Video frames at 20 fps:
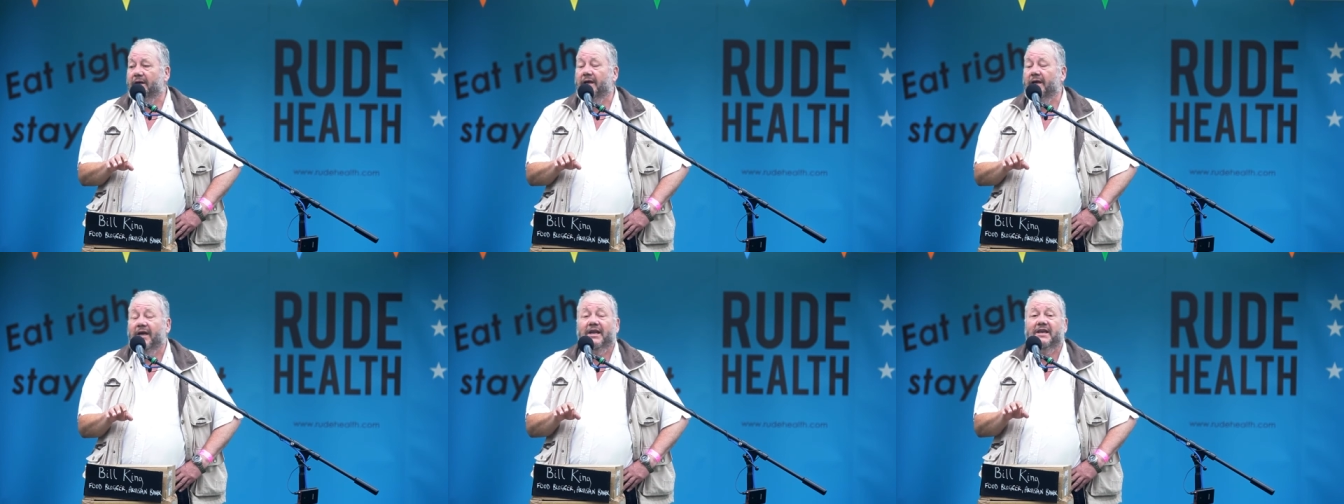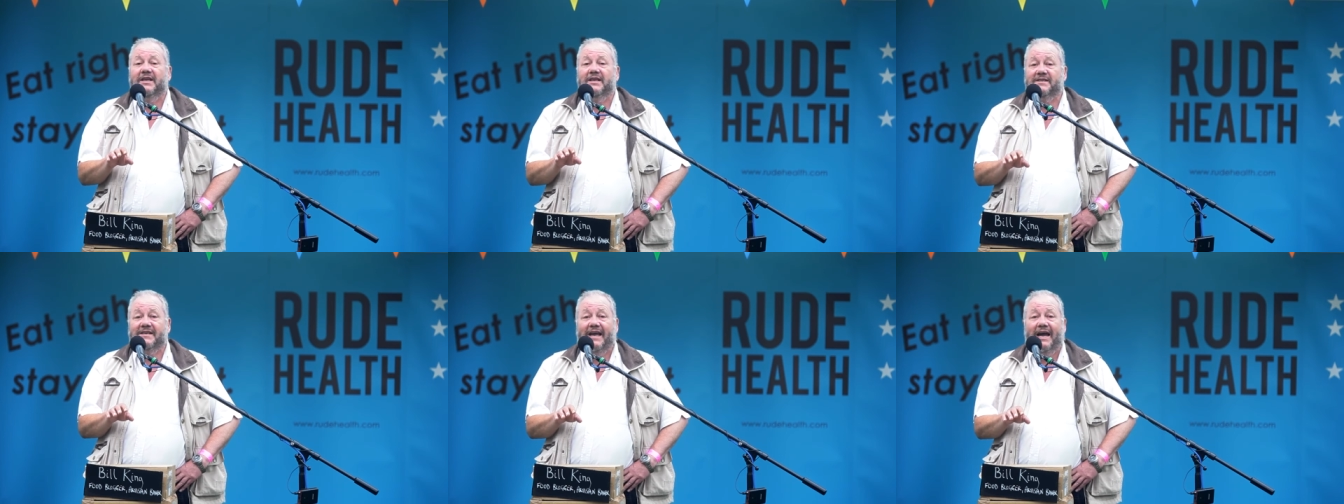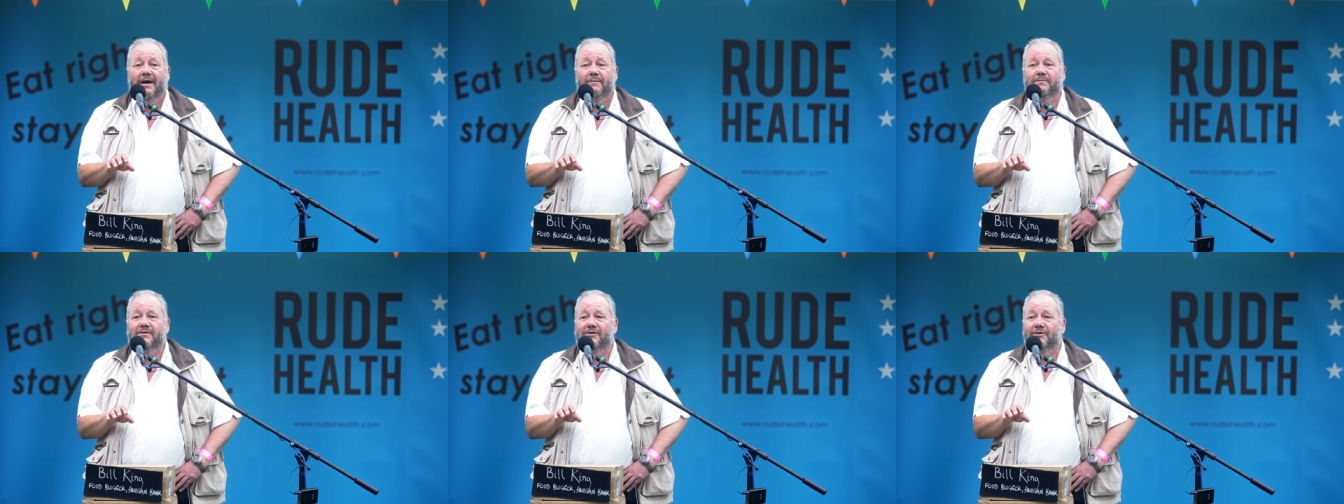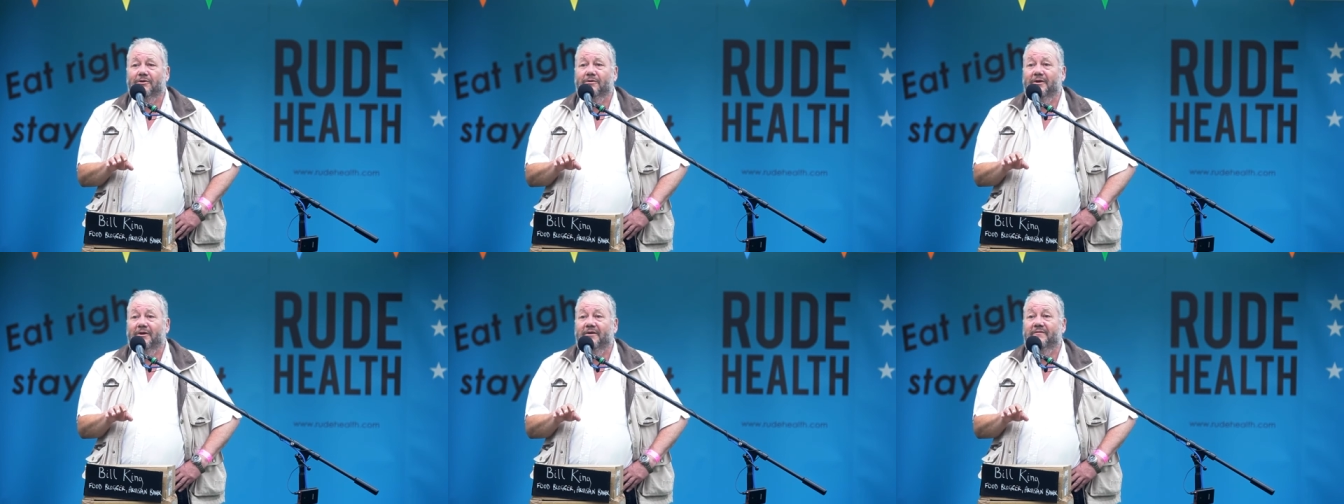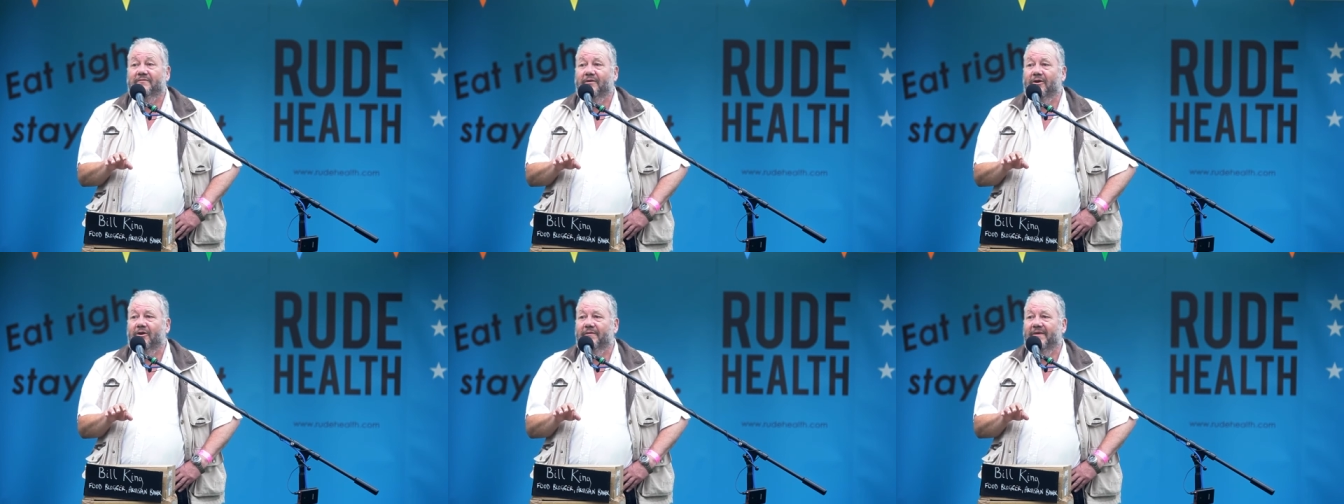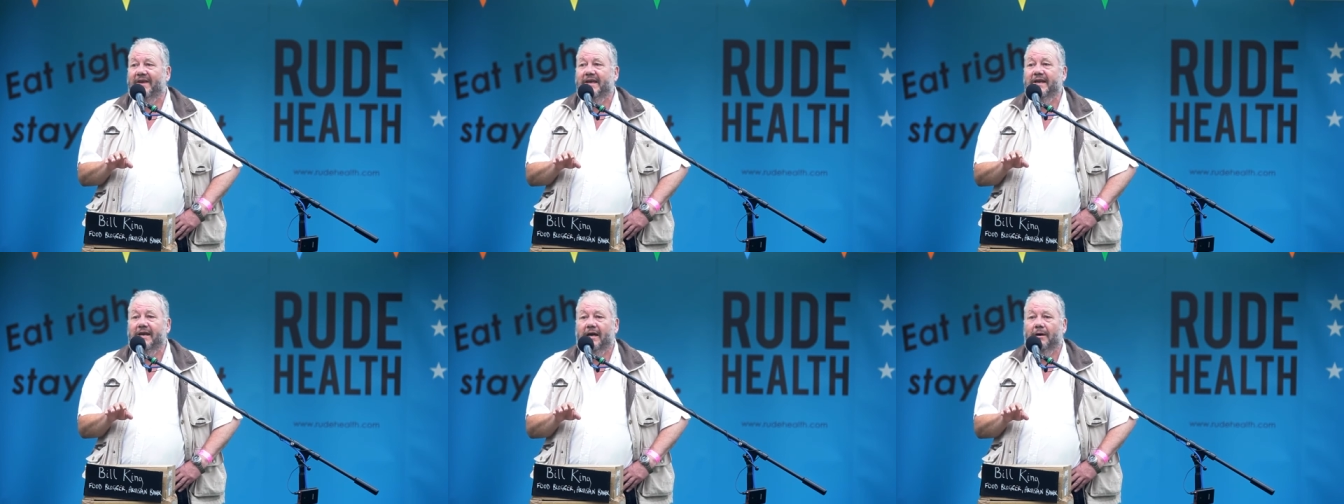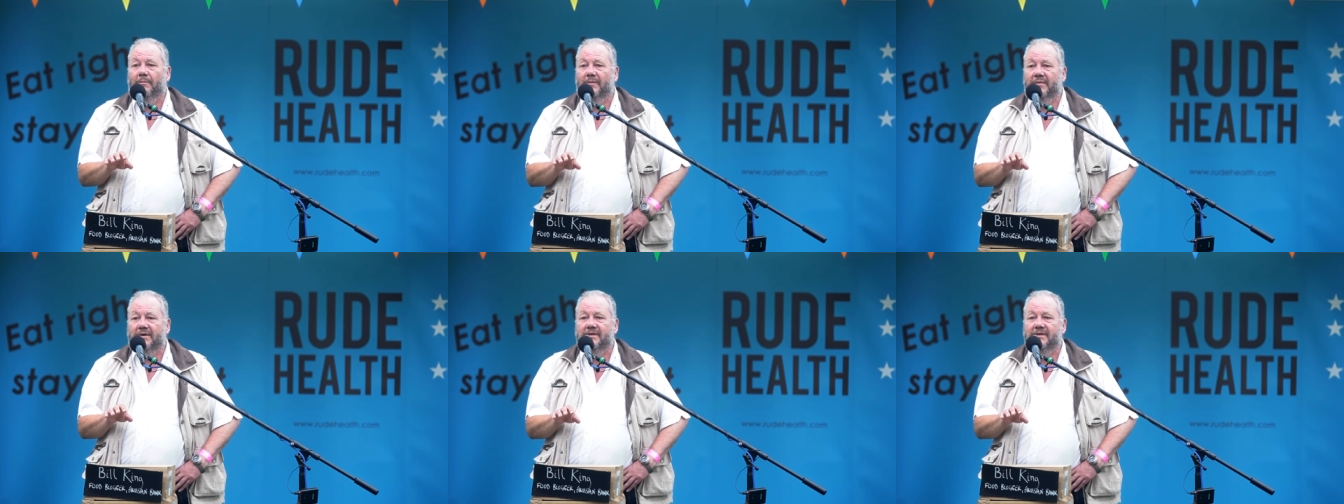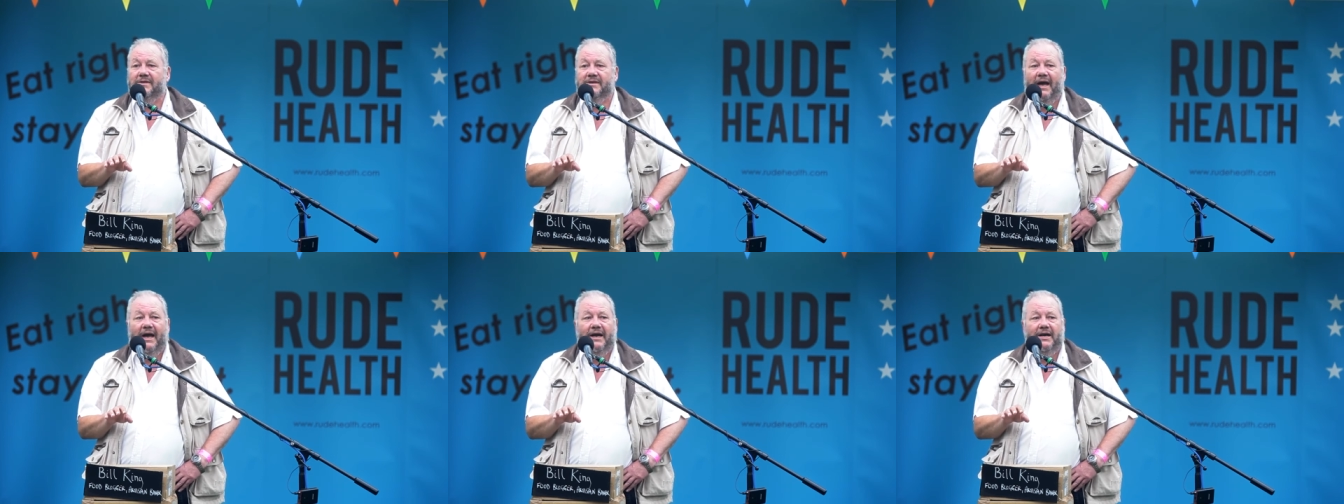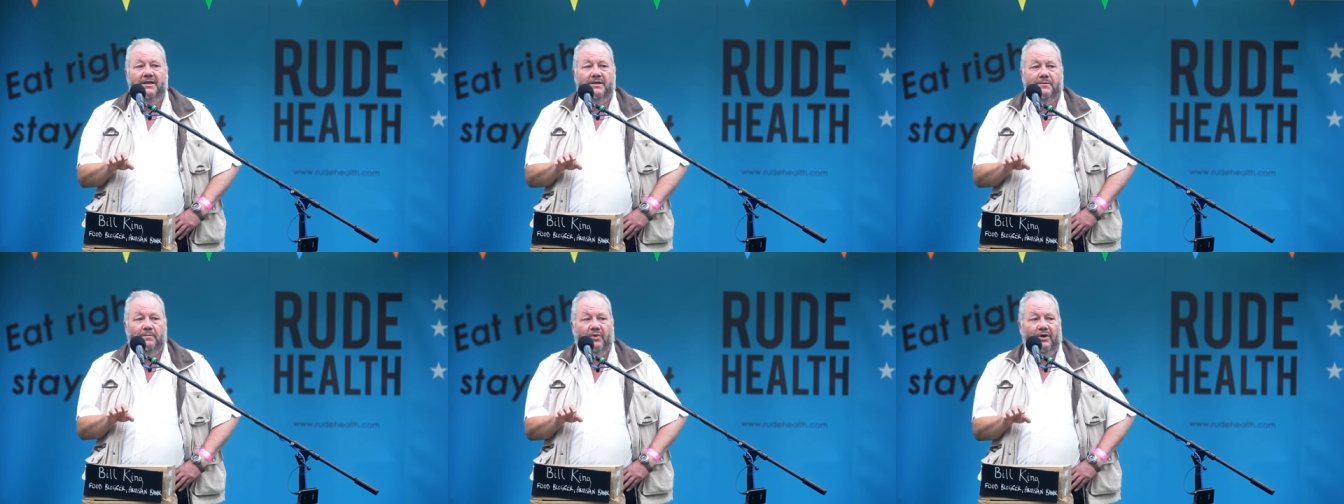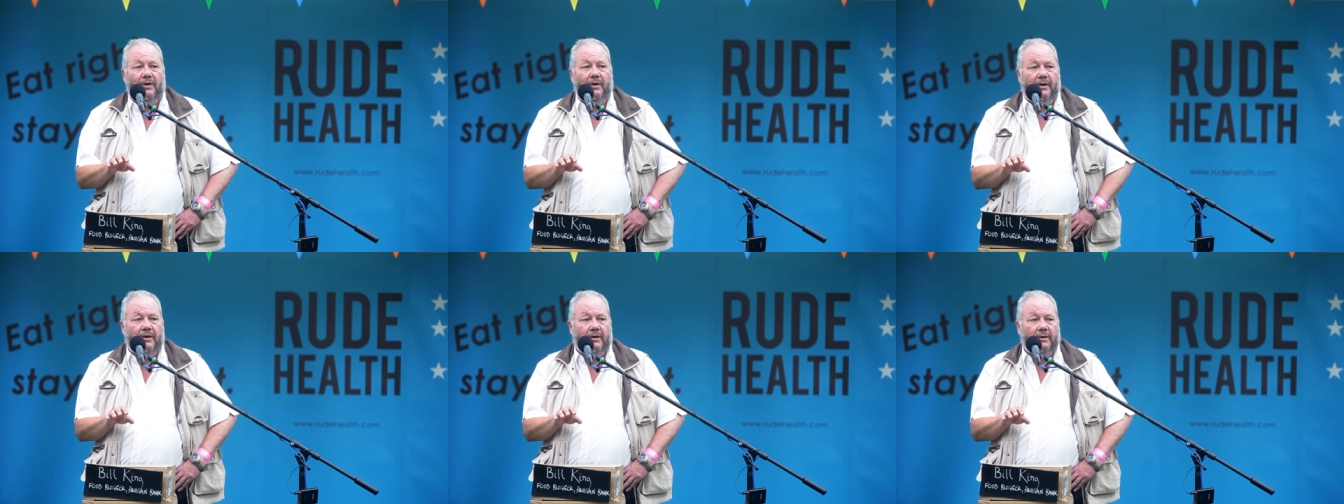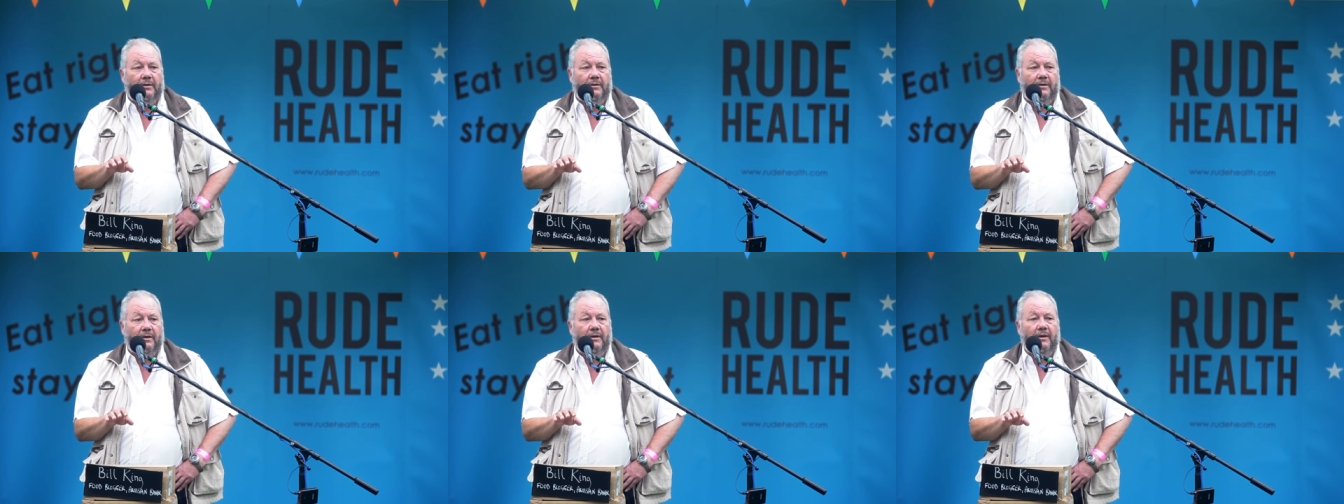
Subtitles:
It is absolutely full of E-numbers, and it's brilliant.